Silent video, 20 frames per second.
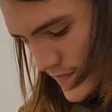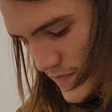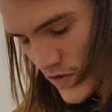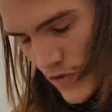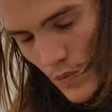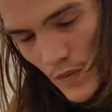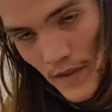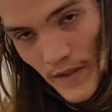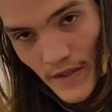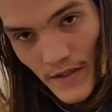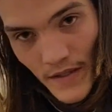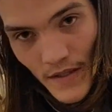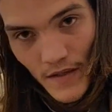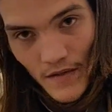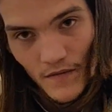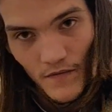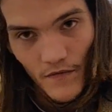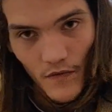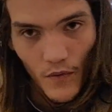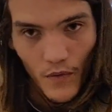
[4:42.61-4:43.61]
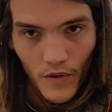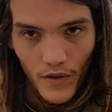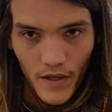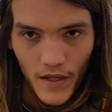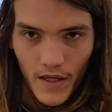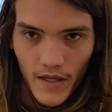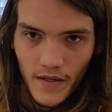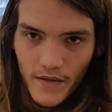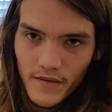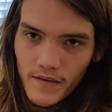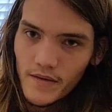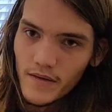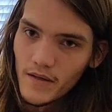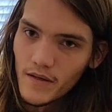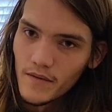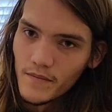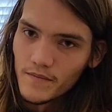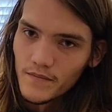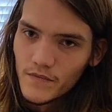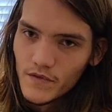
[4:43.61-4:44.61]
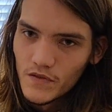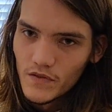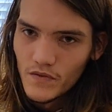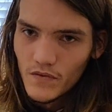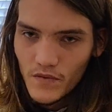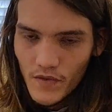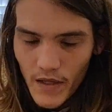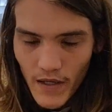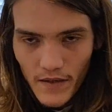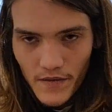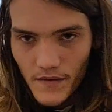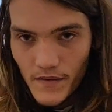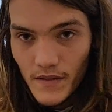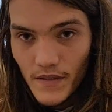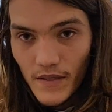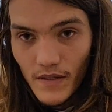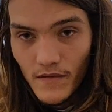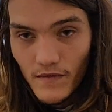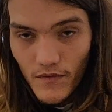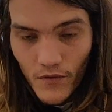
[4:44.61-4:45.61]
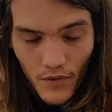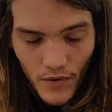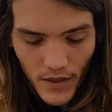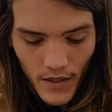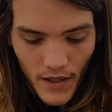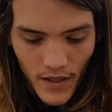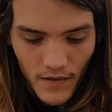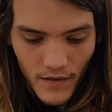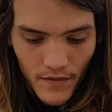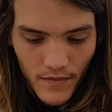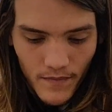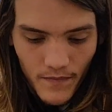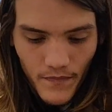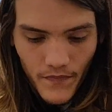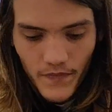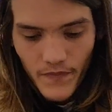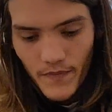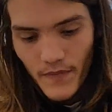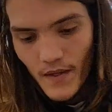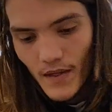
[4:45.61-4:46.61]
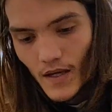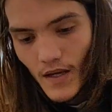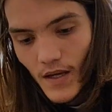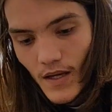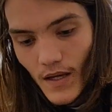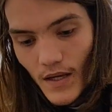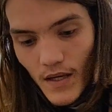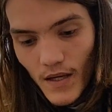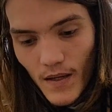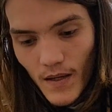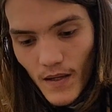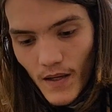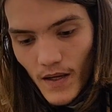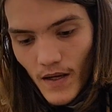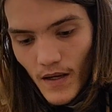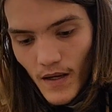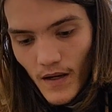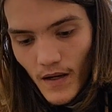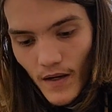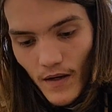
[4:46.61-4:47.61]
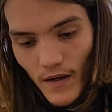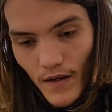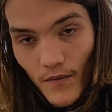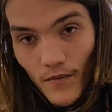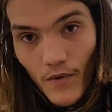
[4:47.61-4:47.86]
2010 4Ks, you know, 2010 4Ks or